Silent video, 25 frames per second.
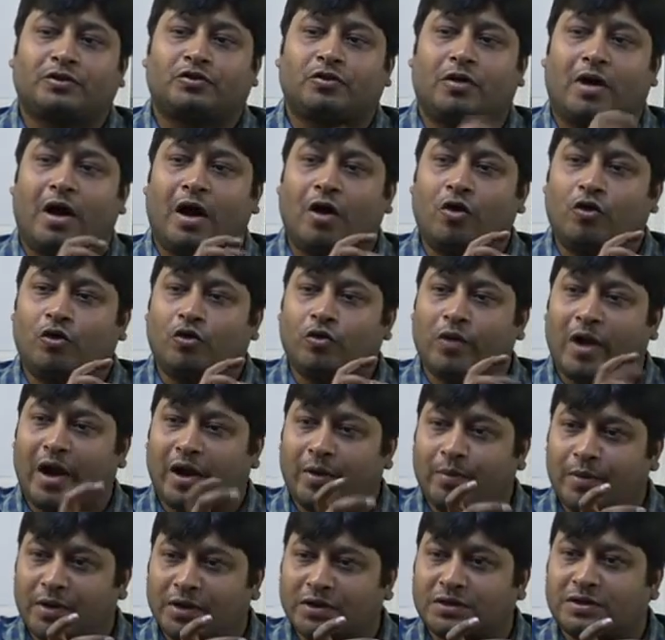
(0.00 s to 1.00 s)
So how
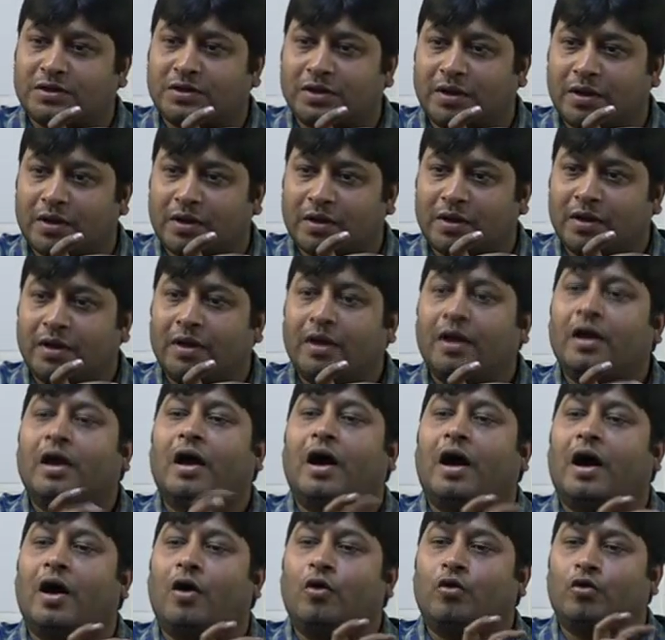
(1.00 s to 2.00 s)
to administer,
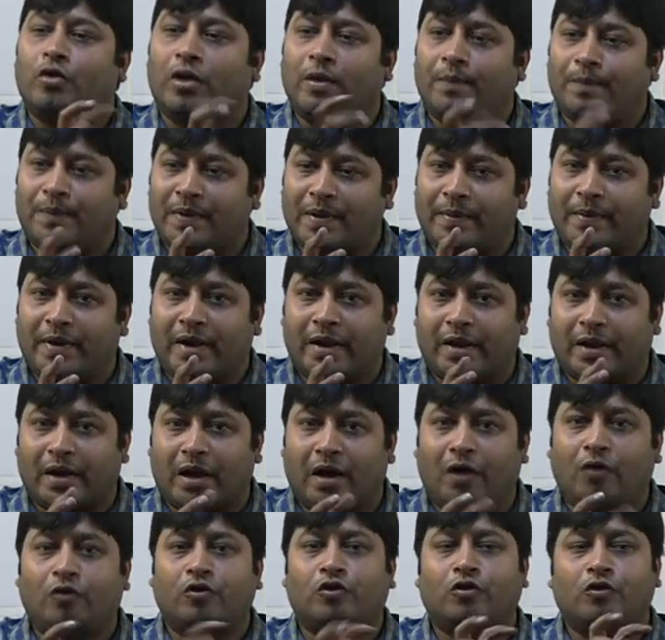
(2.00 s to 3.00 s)
how to implement,
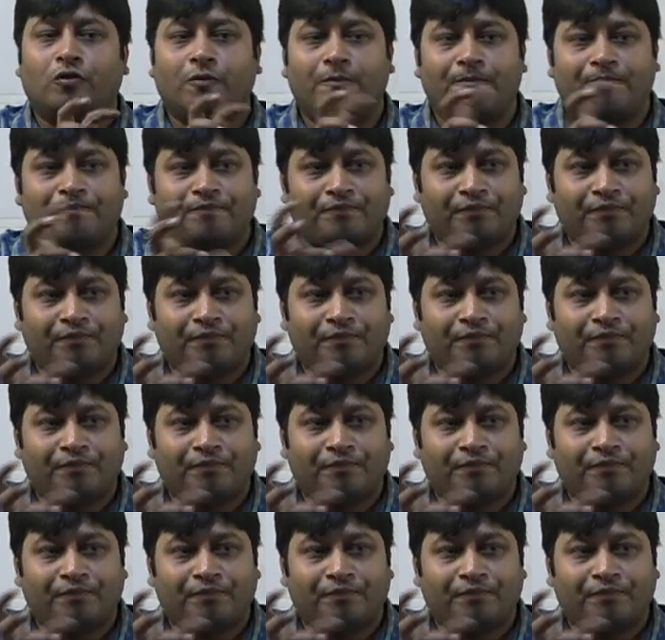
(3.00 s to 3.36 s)
how to